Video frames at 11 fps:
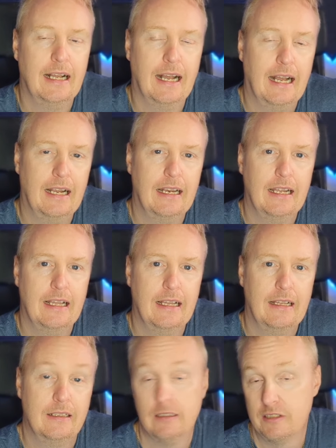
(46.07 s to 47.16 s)
and
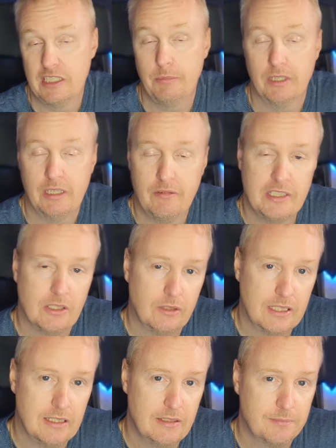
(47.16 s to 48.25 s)
uh, see what the
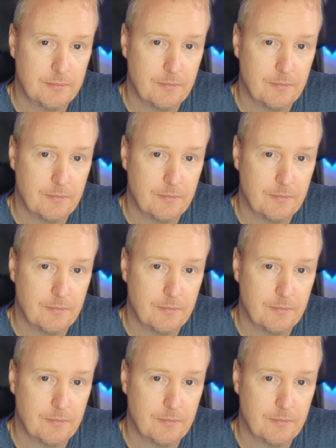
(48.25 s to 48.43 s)
result is.